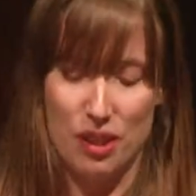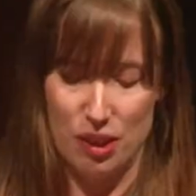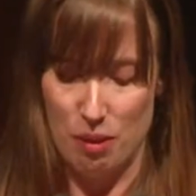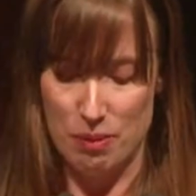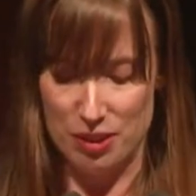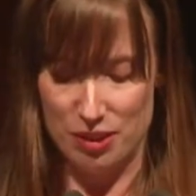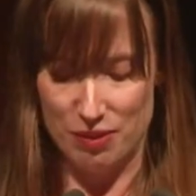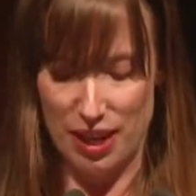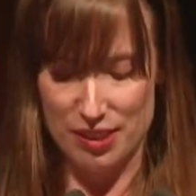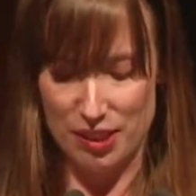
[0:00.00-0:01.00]
kilometres of
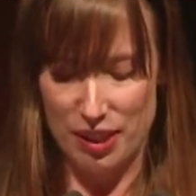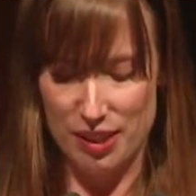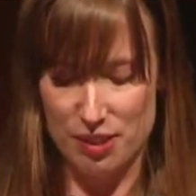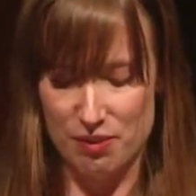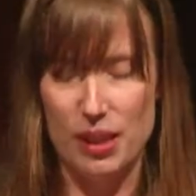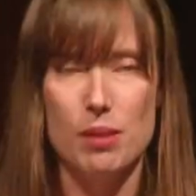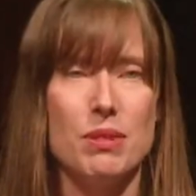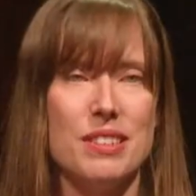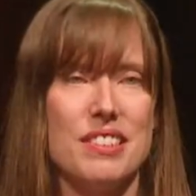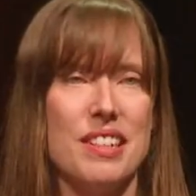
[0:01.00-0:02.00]
underground
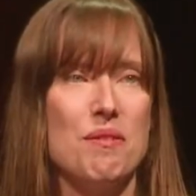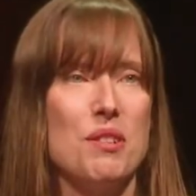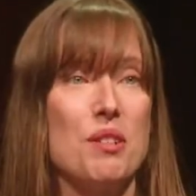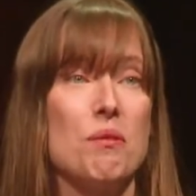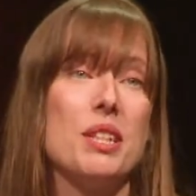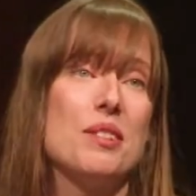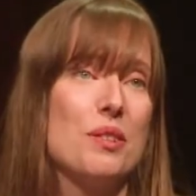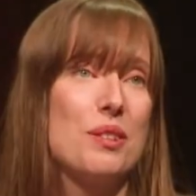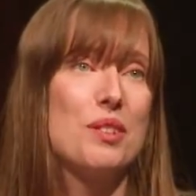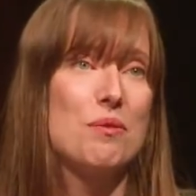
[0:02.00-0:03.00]
development and with a
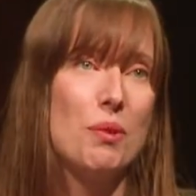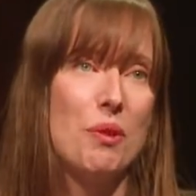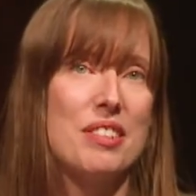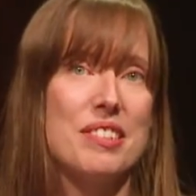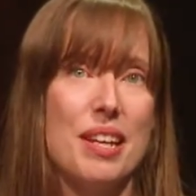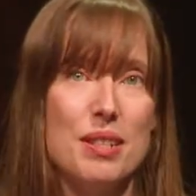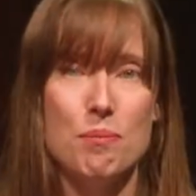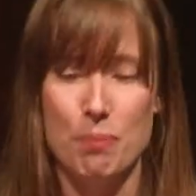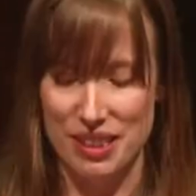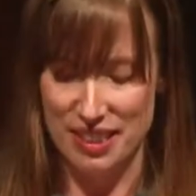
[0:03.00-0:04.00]
resource of more than 10
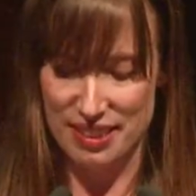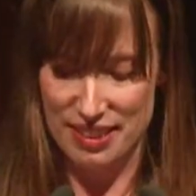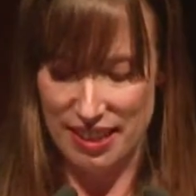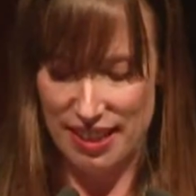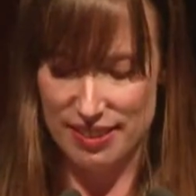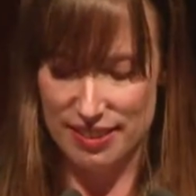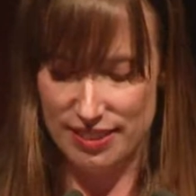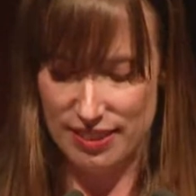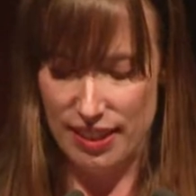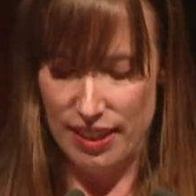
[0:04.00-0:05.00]
billion tonnes,